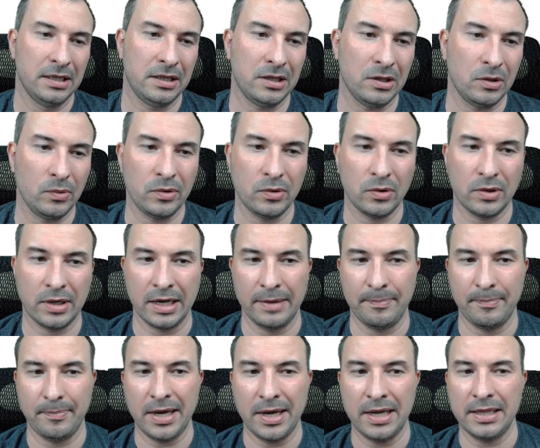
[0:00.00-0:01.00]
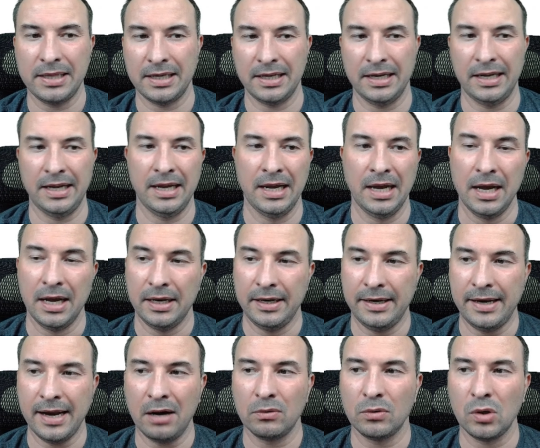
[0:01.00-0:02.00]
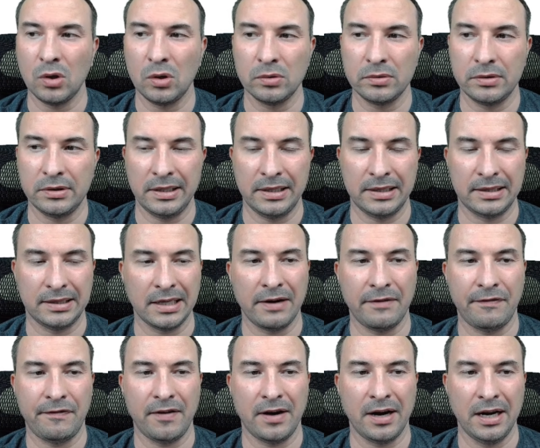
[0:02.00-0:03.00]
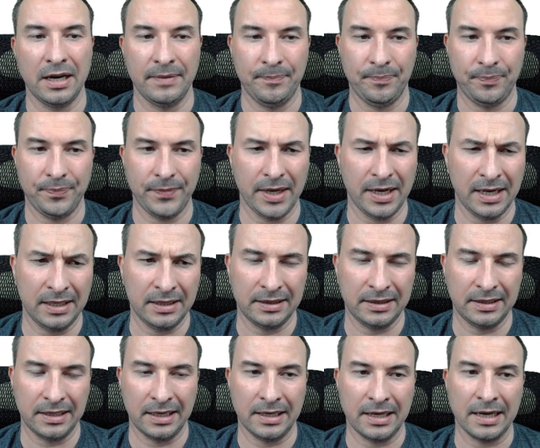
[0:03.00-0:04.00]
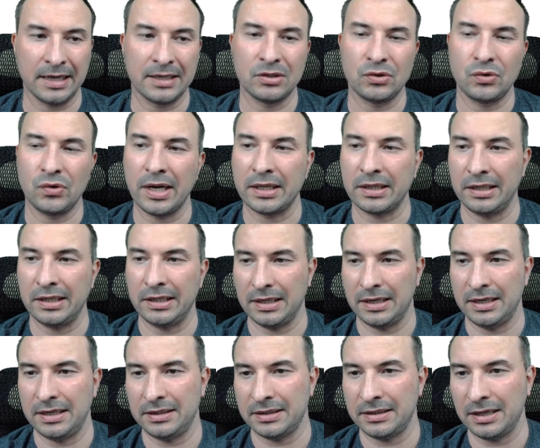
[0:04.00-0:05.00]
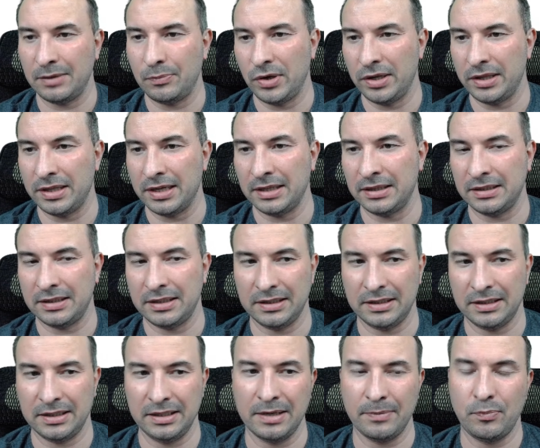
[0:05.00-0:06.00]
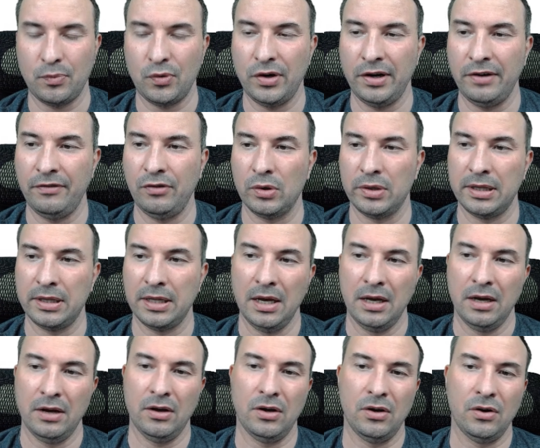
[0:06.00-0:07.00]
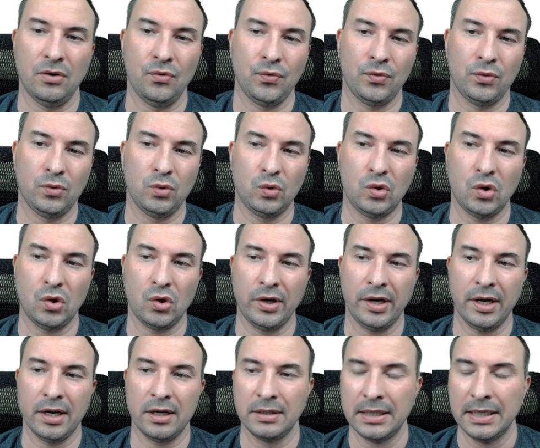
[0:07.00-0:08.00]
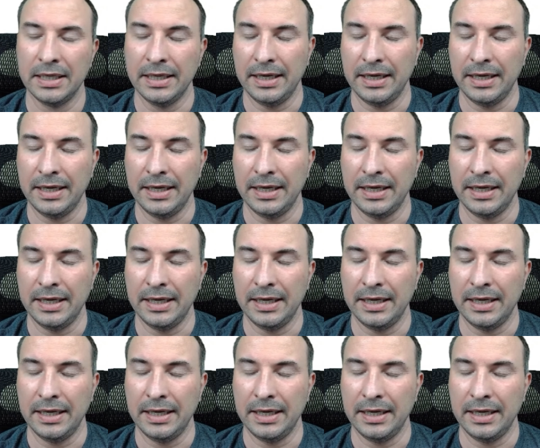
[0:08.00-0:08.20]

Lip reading: so you can basically download this tar file and then extract it, and I presented it in a previous tutorial.